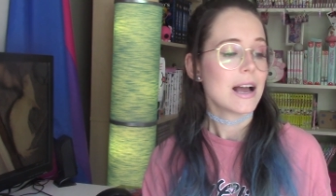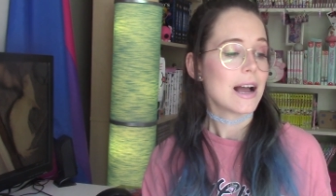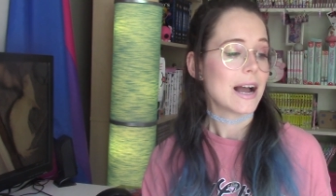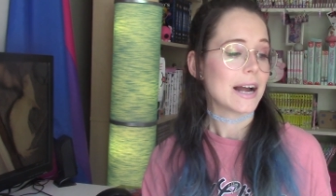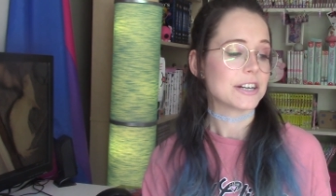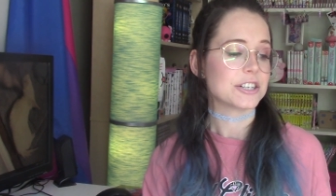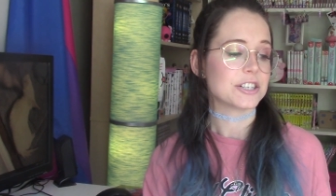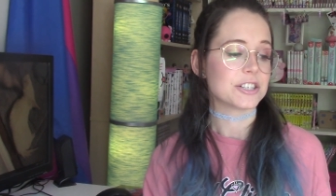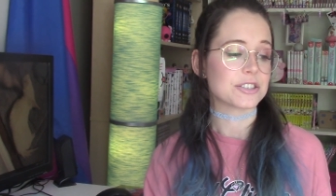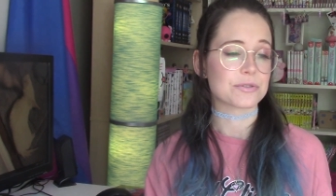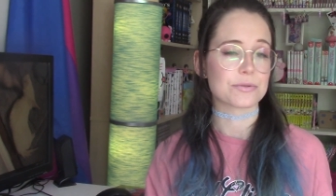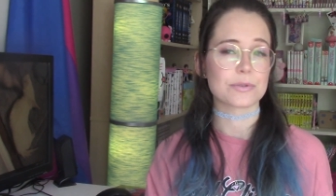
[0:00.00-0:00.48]
I
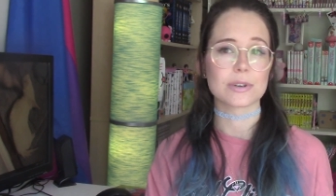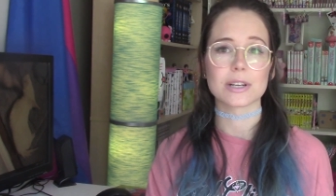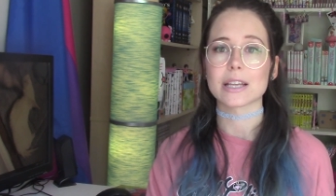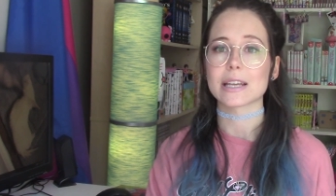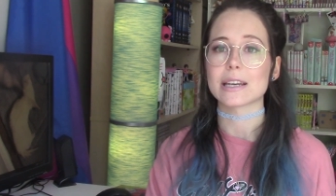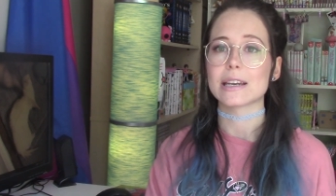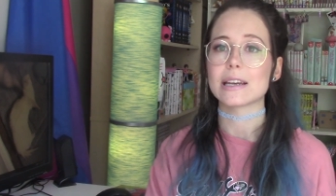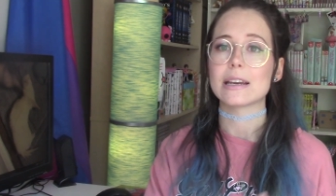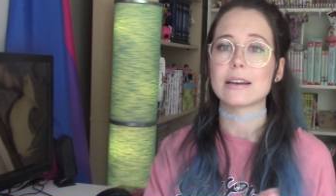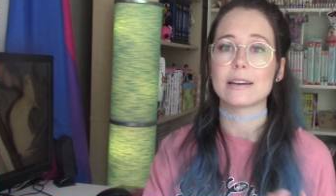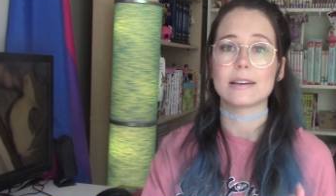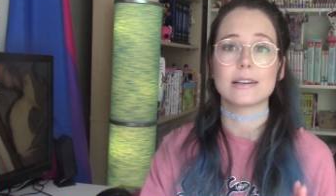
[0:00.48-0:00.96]
just really
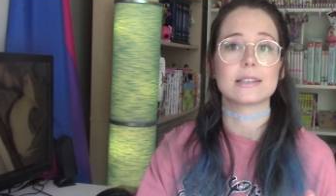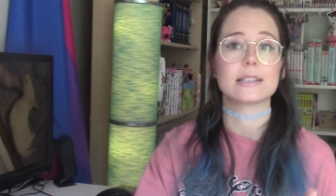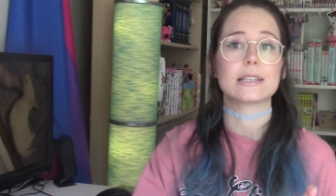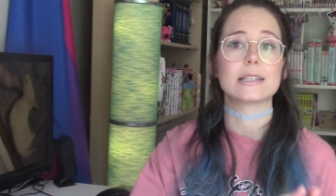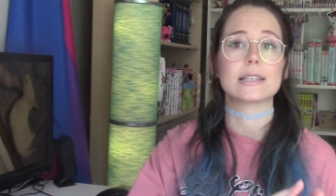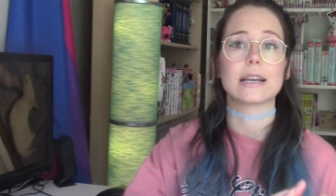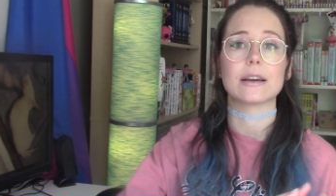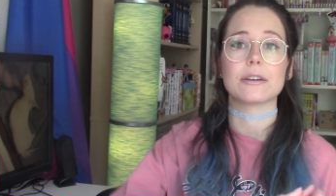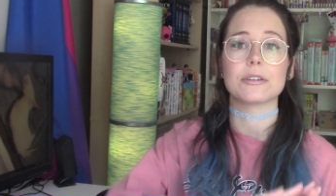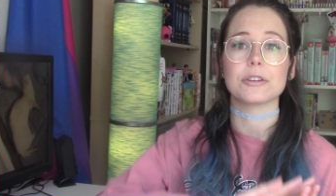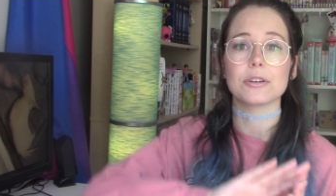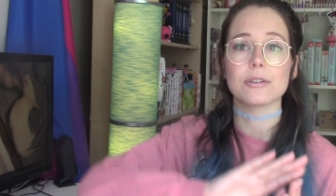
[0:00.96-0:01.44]
needed to
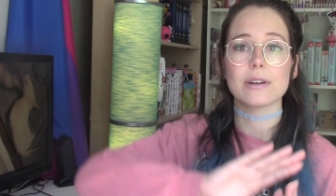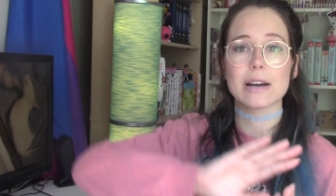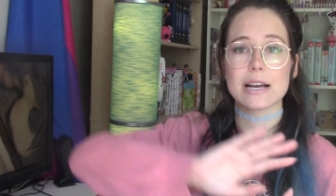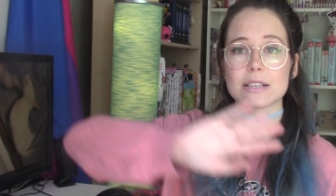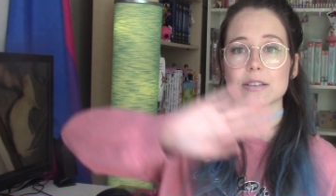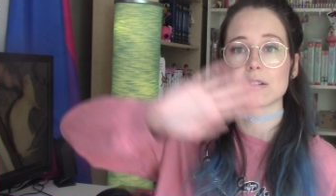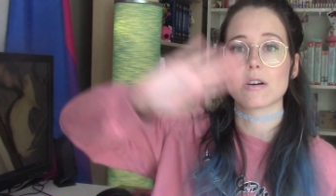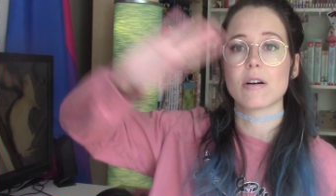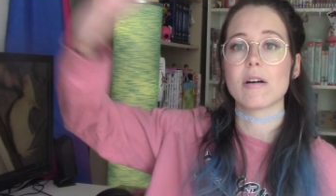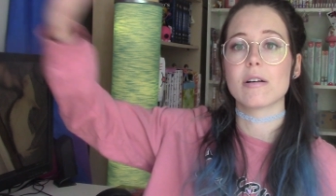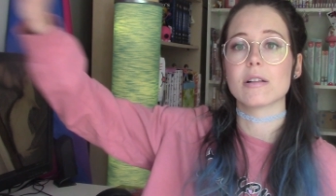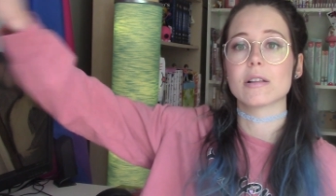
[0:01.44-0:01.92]
tell you guys
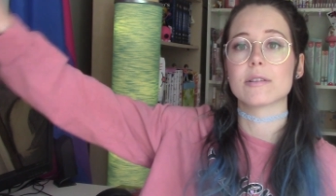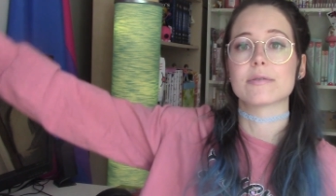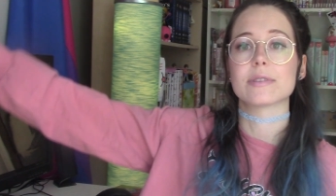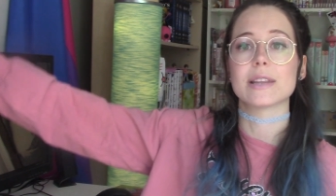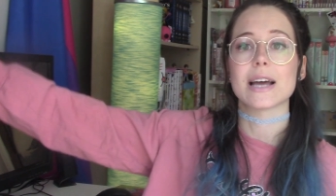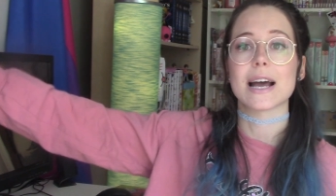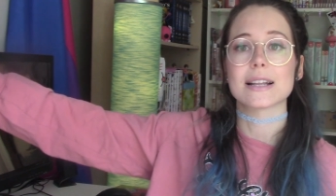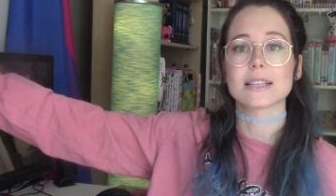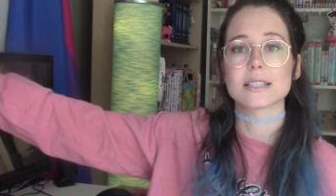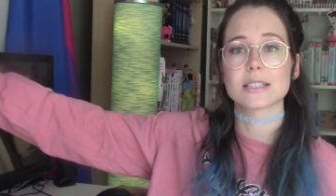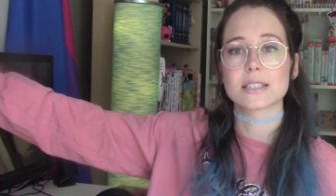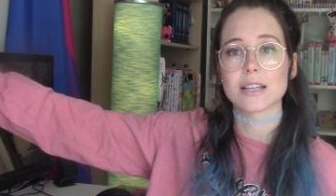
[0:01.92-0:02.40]
all of
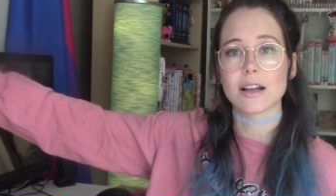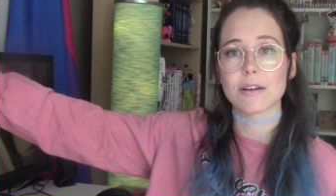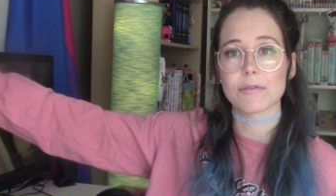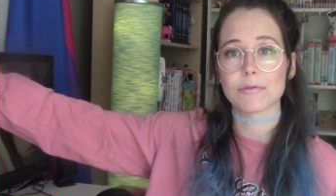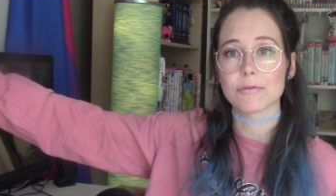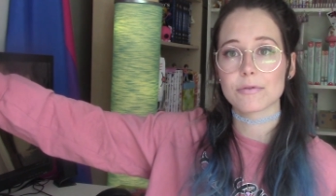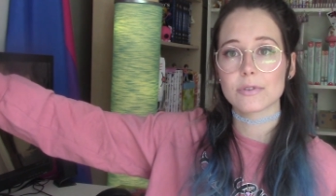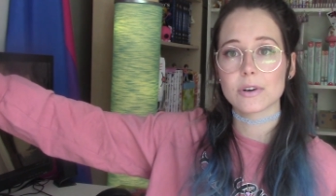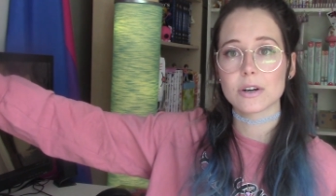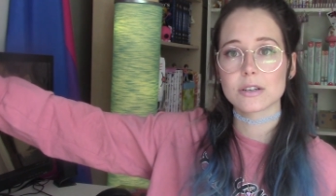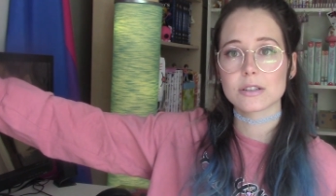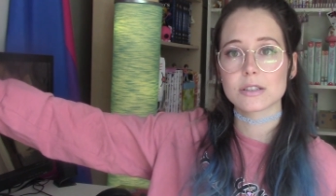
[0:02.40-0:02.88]
that stuff
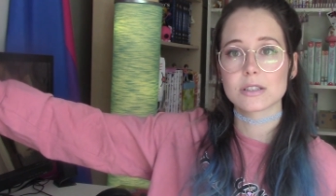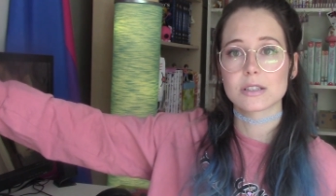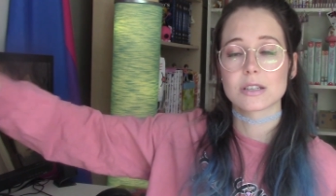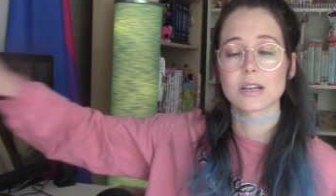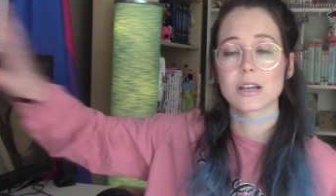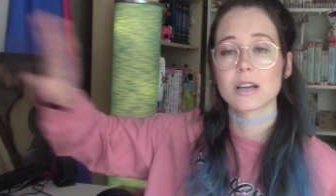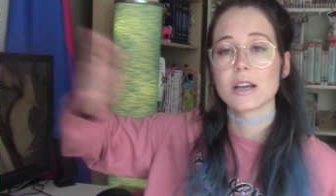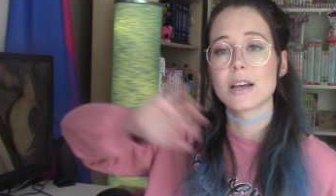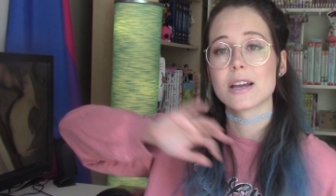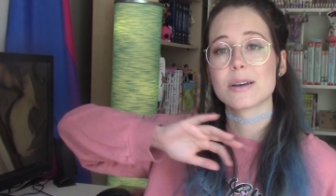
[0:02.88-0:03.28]
first.